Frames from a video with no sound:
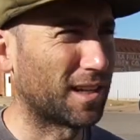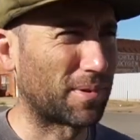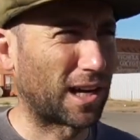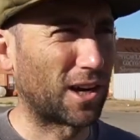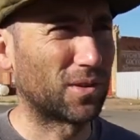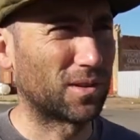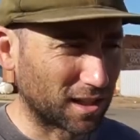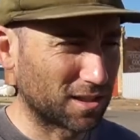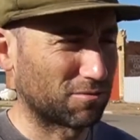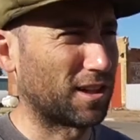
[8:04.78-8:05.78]
about
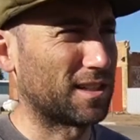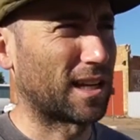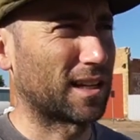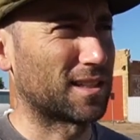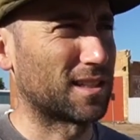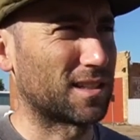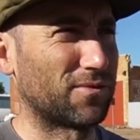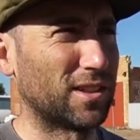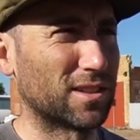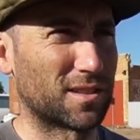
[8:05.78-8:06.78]
this one in Texas
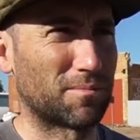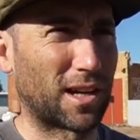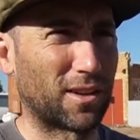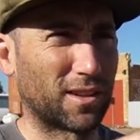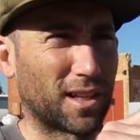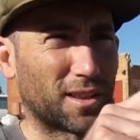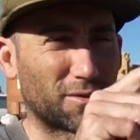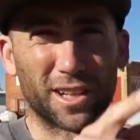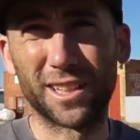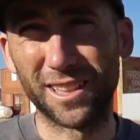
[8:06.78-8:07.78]
feels about like
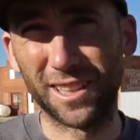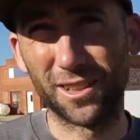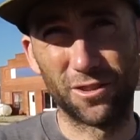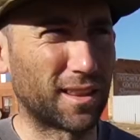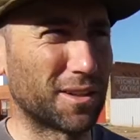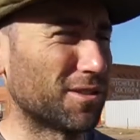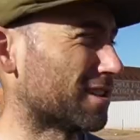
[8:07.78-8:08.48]
threading the needle. I think we